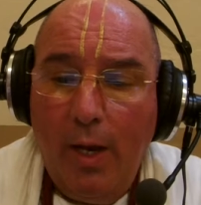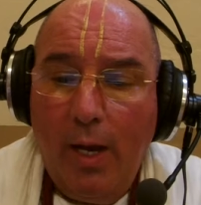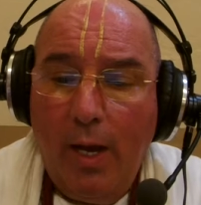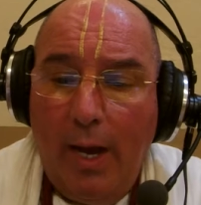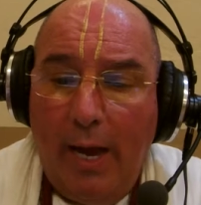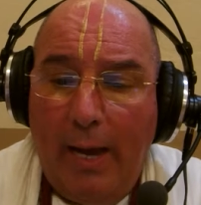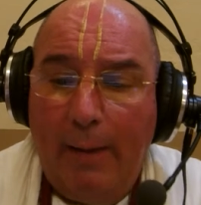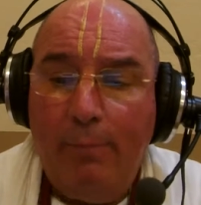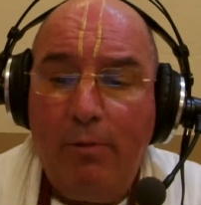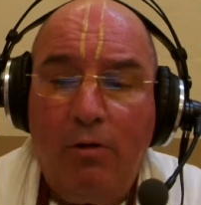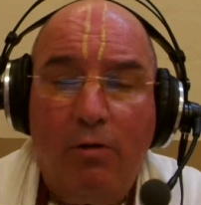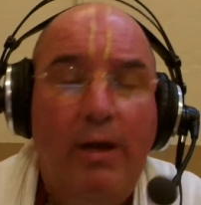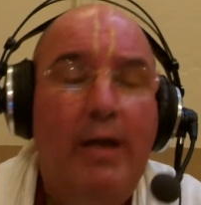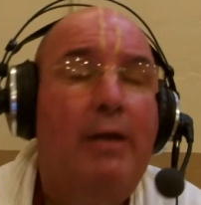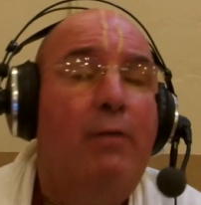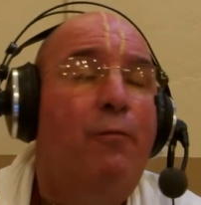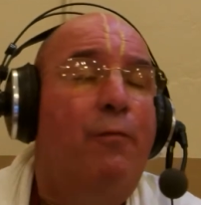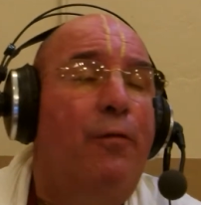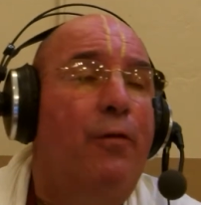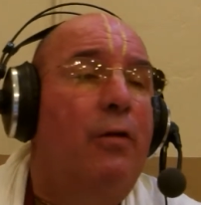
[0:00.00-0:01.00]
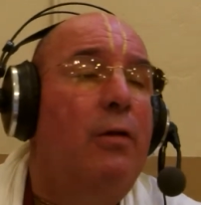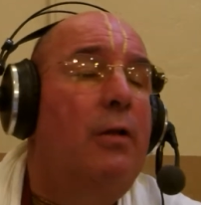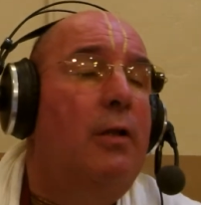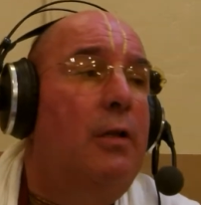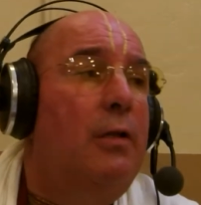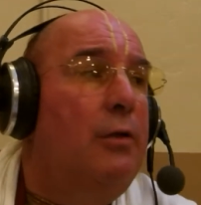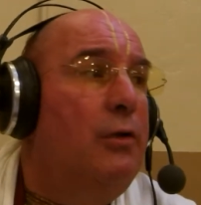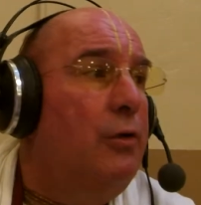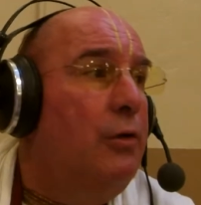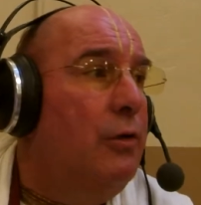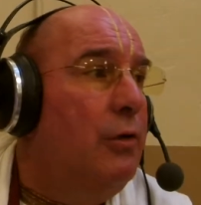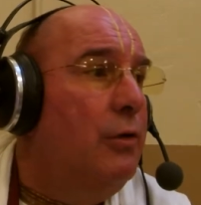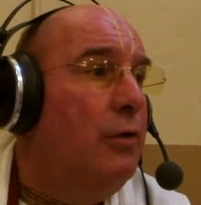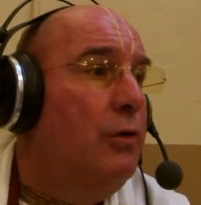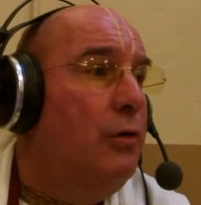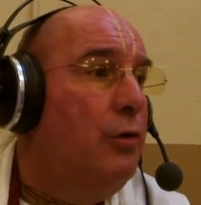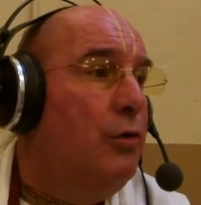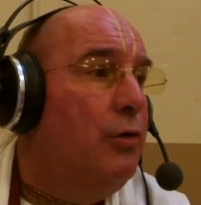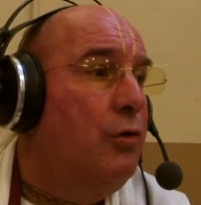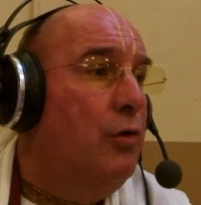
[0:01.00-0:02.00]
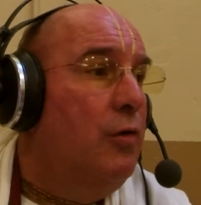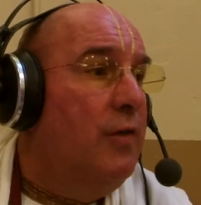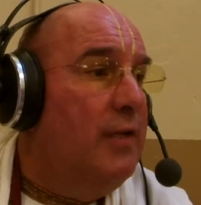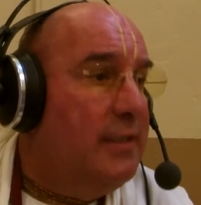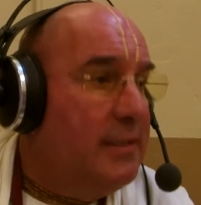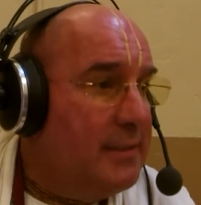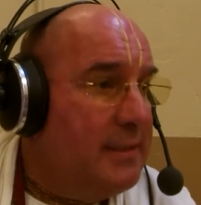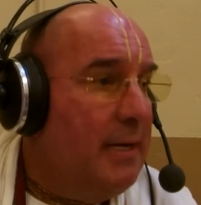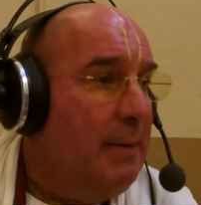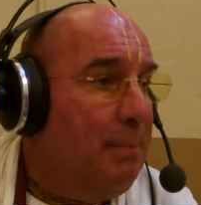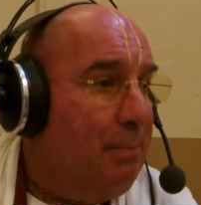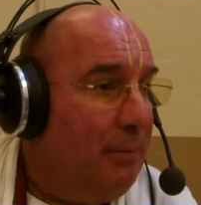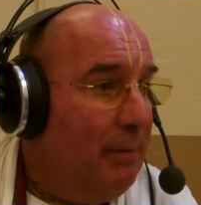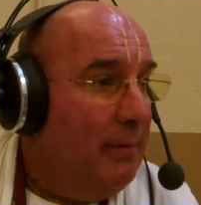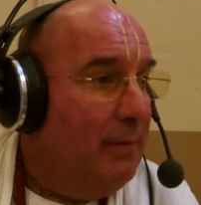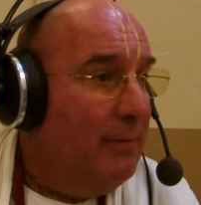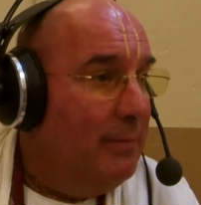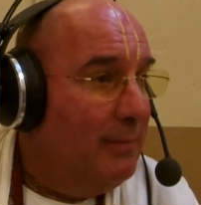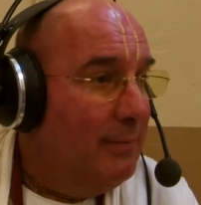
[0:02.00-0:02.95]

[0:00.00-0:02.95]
I'm grateful to this temple.